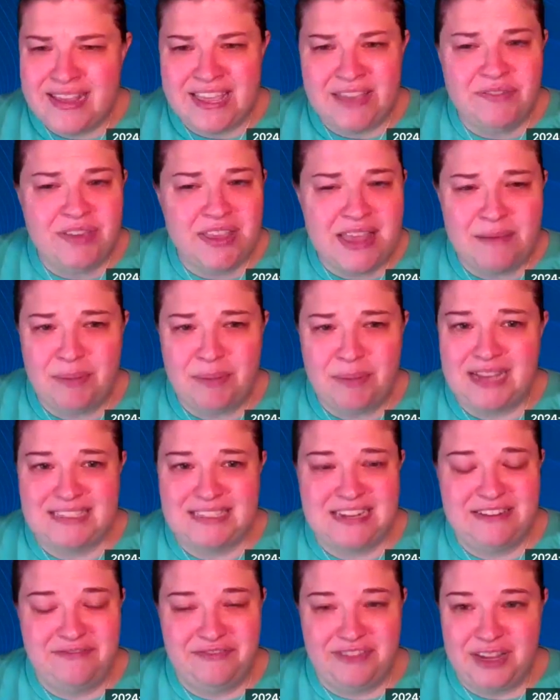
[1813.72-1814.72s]
giving that
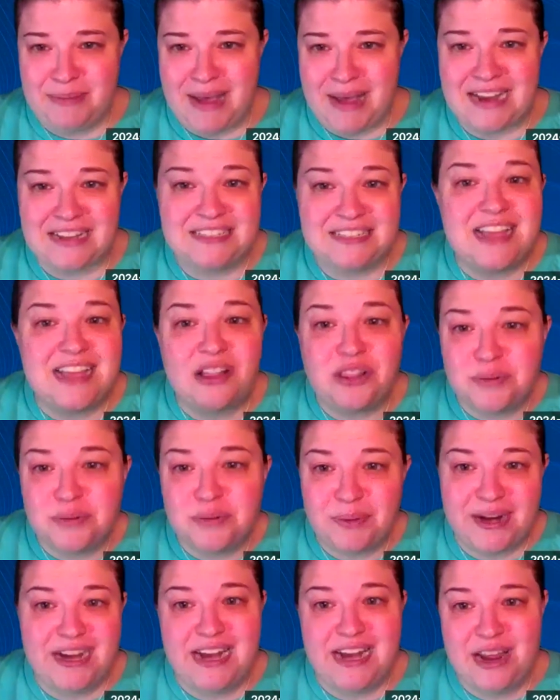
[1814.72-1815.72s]
positive feedback,
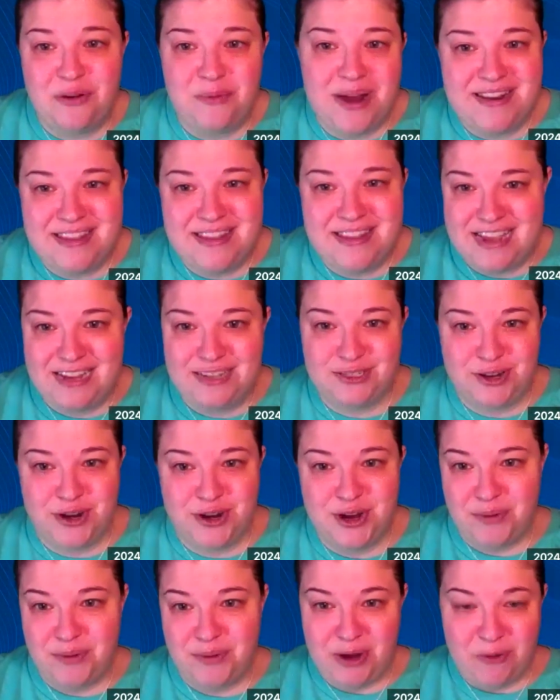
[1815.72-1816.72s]
celebrating when things are
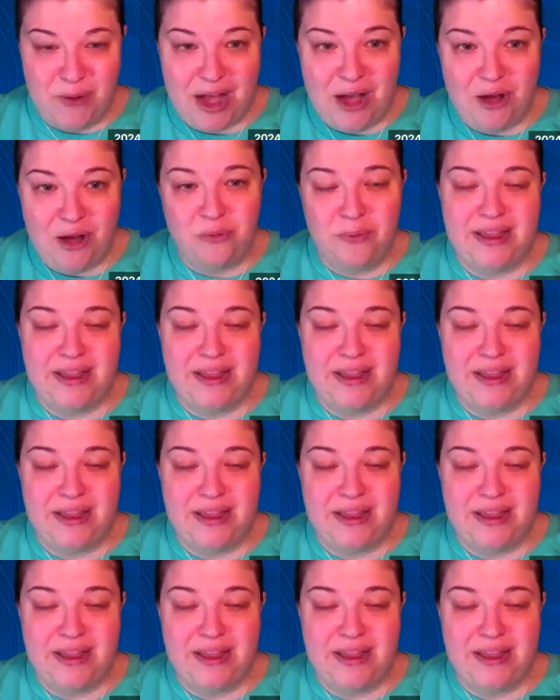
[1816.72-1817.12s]
going well,